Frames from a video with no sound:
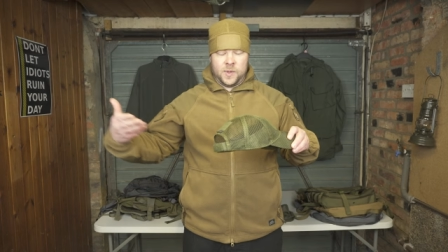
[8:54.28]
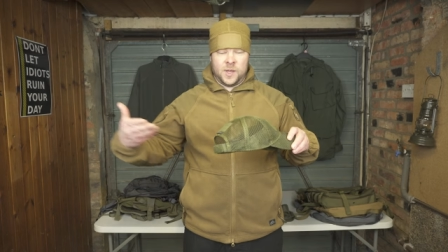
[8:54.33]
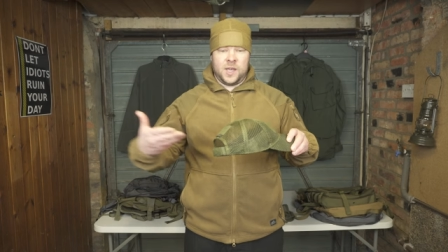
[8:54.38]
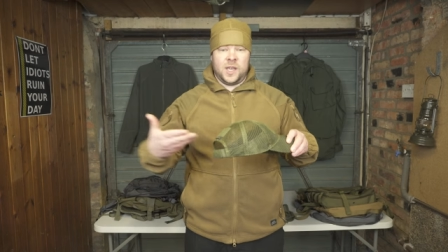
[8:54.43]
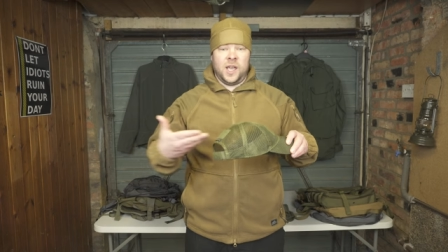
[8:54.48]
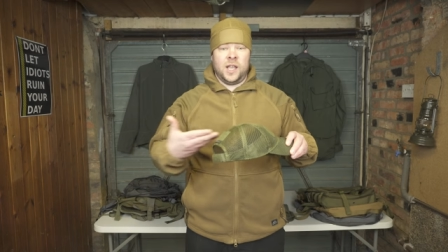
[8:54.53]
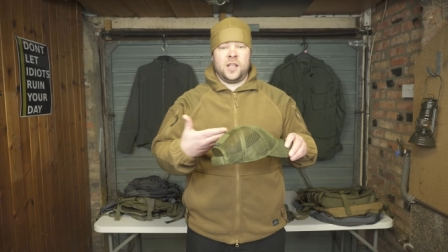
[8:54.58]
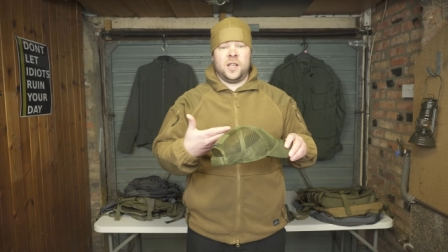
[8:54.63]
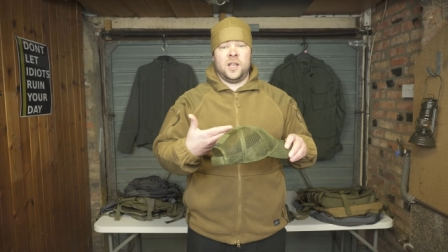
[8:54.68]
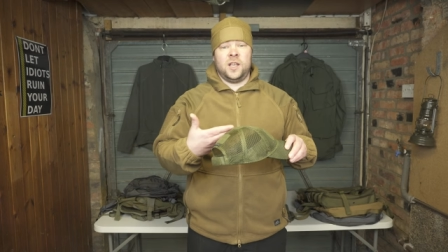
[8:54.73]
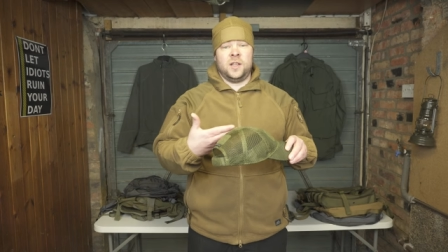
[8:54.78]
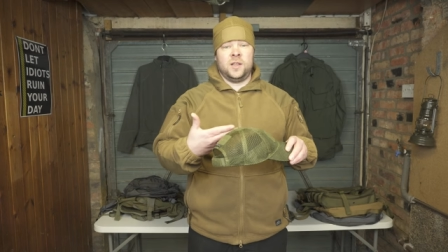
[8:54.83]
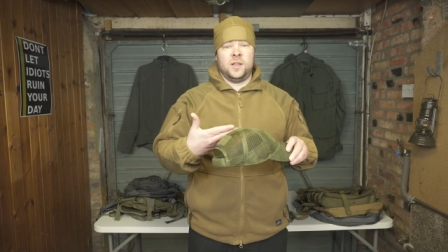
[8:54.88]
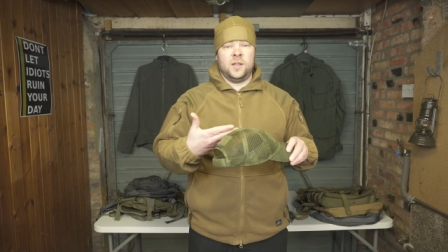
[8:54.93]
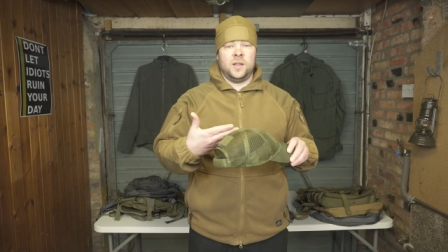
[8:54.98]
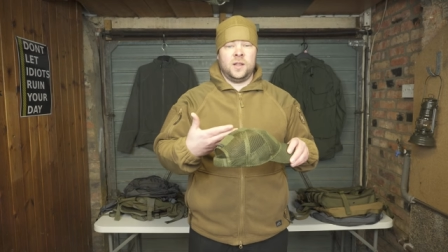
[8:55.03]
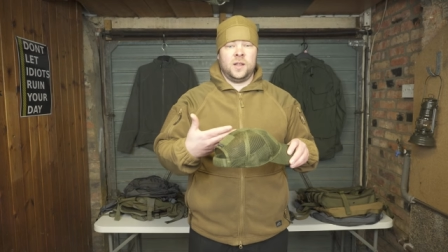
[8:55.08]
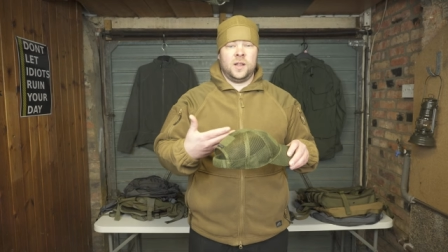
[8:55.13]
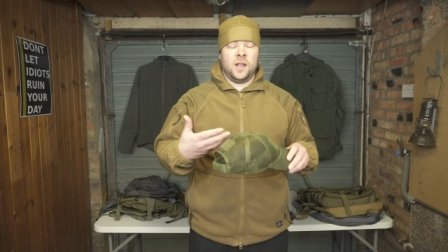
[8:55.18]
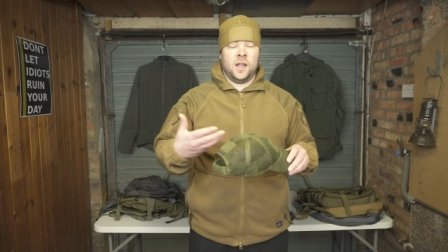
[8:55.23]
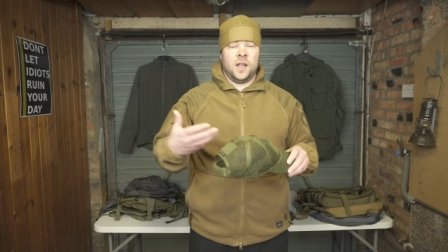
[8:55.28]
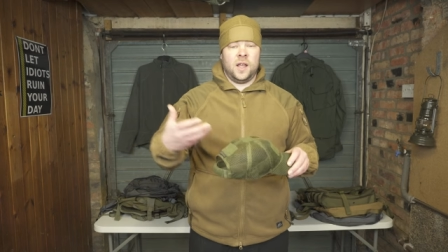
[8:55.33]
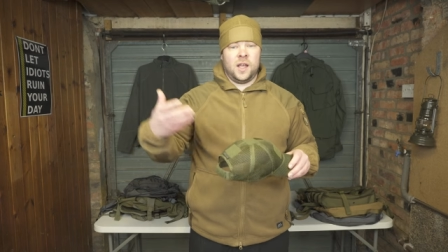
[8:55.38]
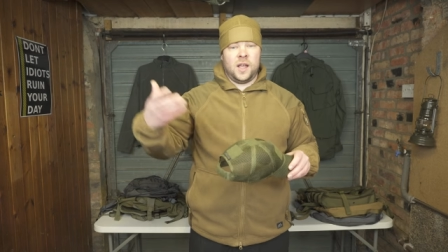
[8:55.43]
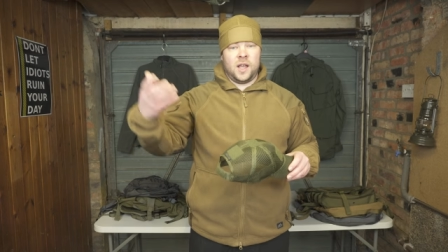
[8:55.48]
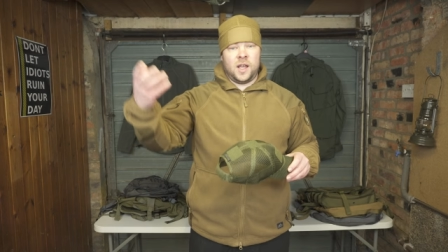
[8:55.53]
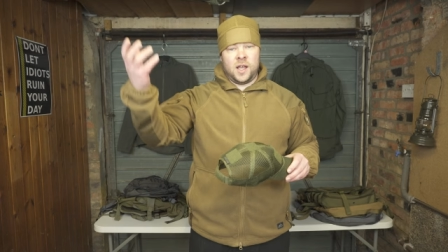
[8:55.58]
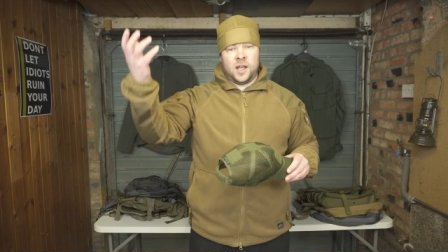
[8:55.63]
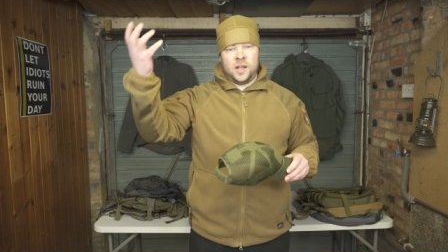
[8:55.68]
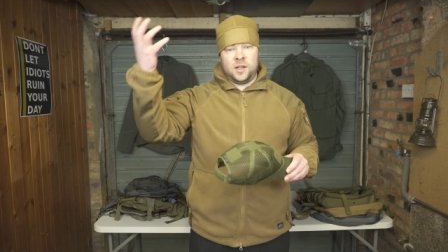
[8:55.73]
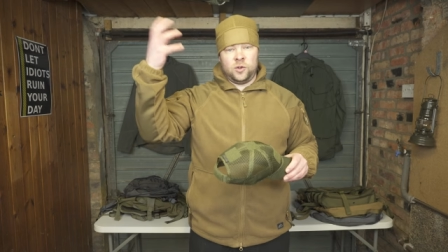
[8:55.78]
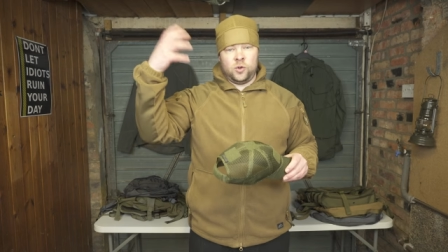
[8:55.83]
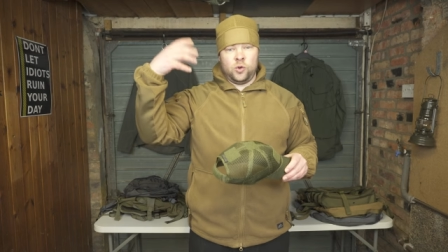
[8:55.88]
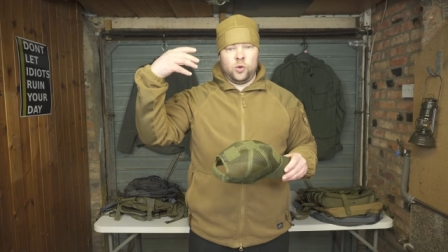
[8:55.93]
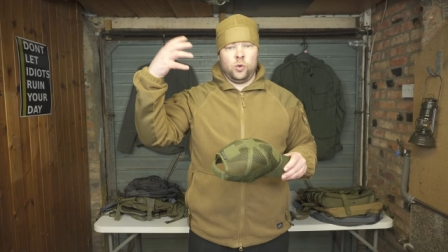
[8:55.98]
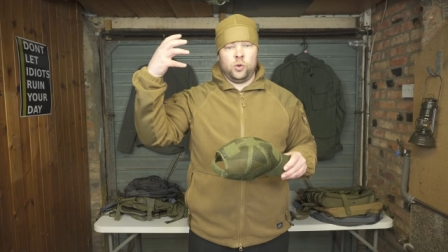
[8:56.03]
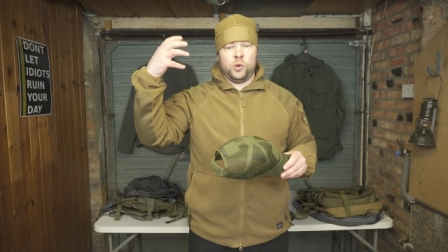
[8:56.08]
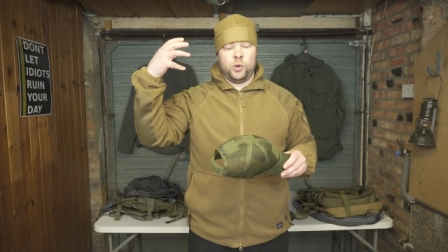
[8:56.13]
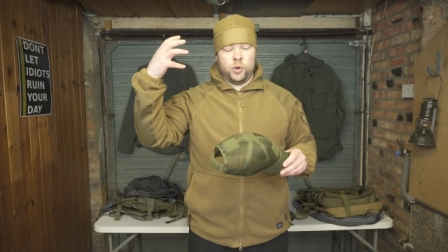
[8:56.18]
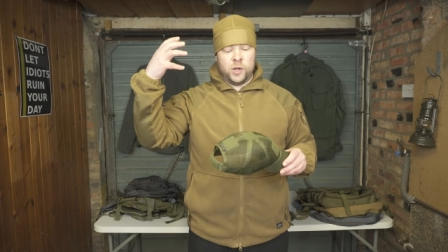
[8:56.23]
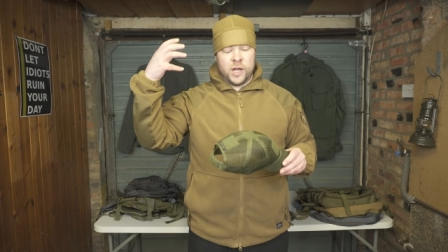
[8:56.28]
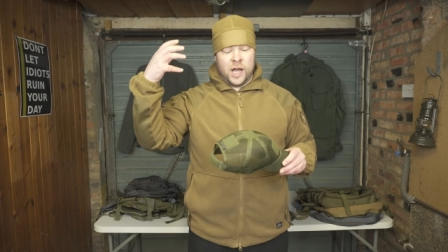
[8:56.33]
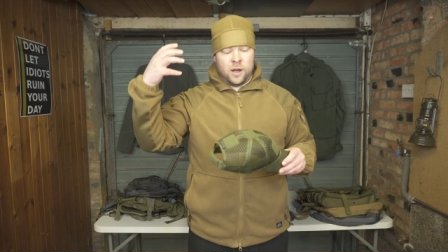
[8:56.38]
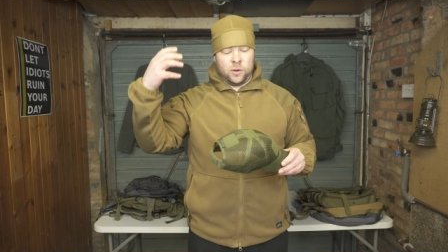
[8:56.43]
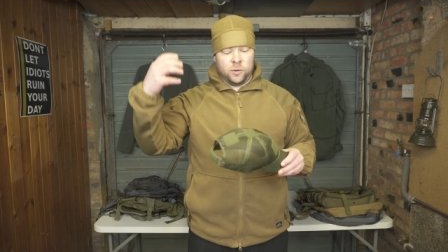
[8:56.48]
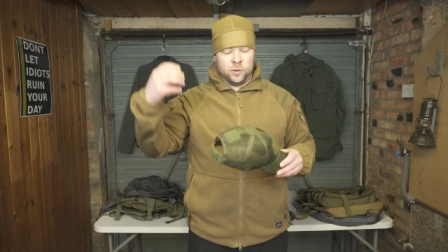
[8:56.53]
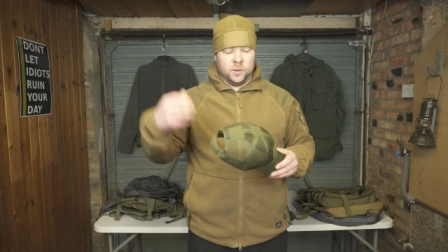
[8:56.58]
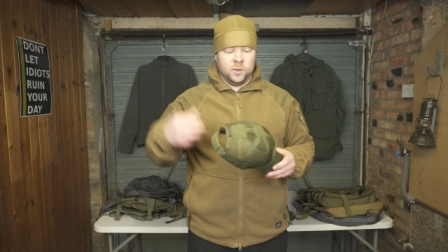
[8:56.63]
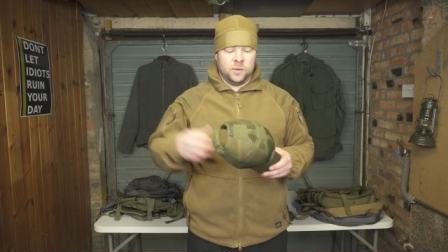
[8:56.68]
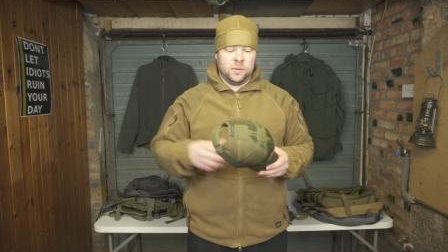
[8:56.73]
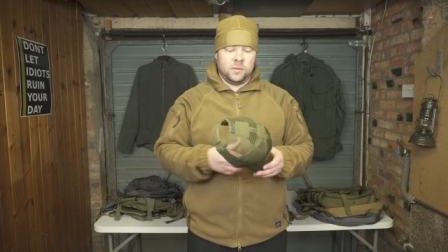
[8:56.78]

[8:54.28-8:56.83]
get in and cool you down.